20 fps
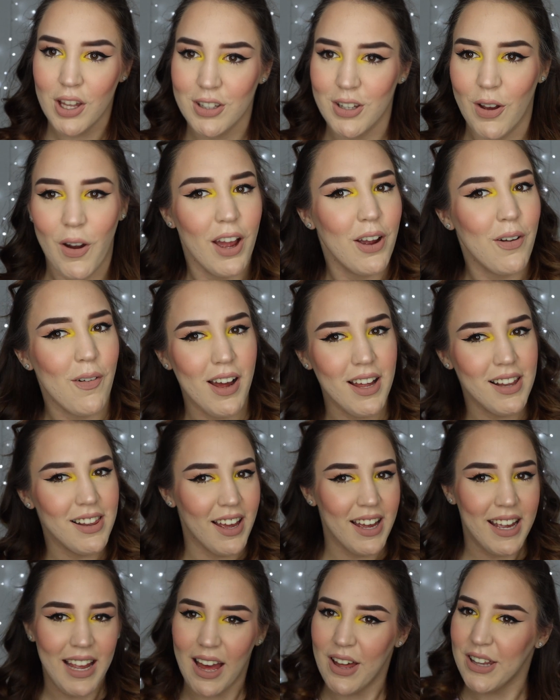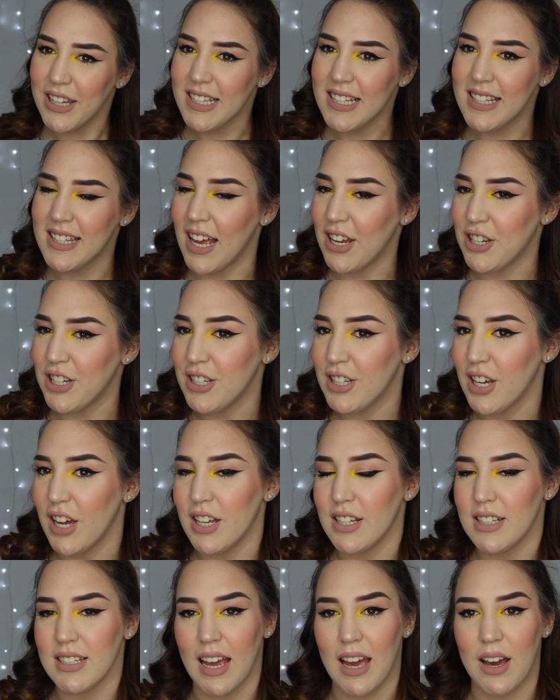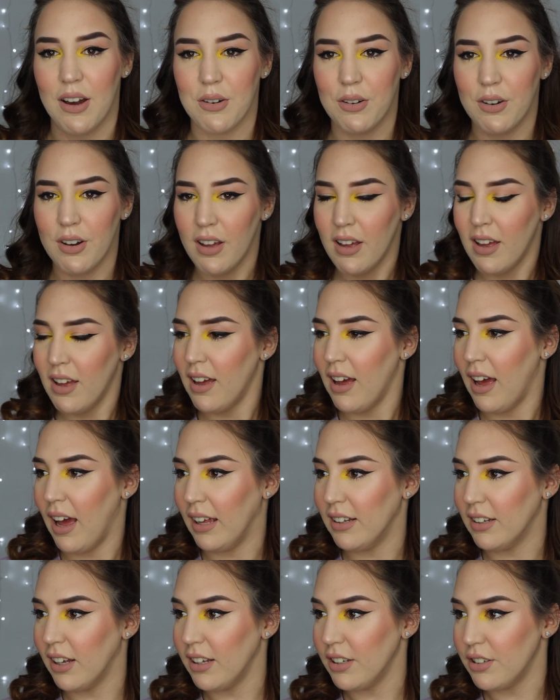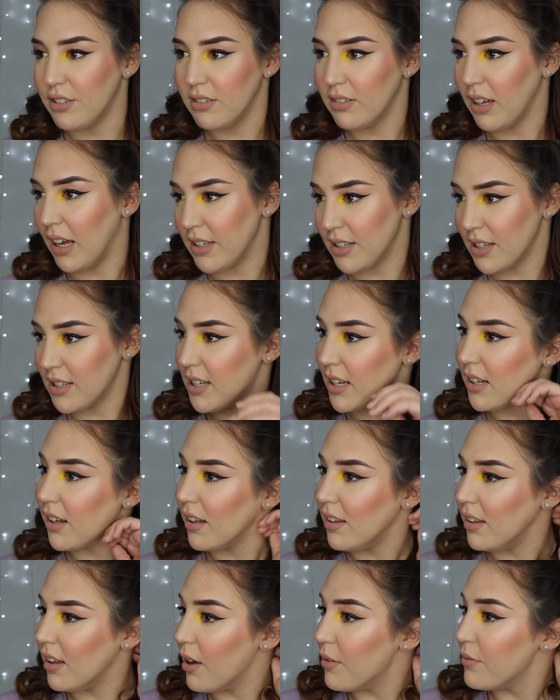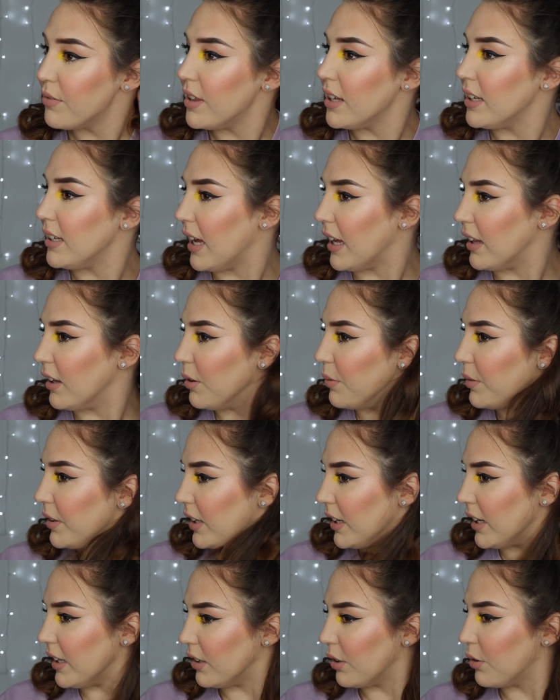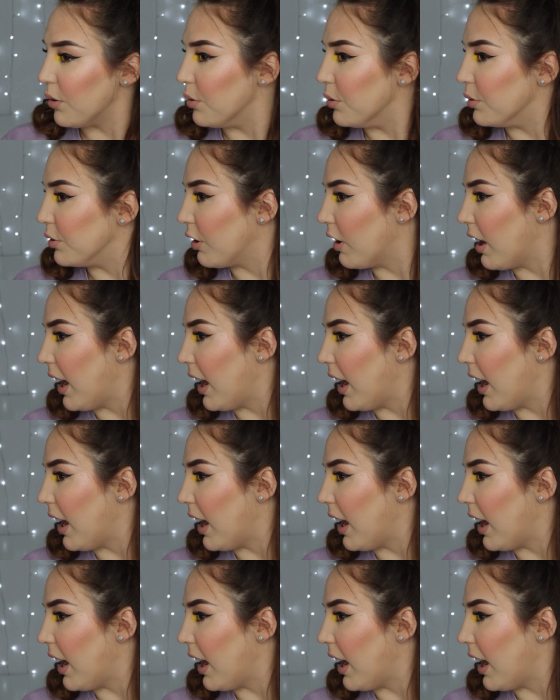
Now I quite like how this has actually turned out, and as I said, I love the yellow in the inner corner.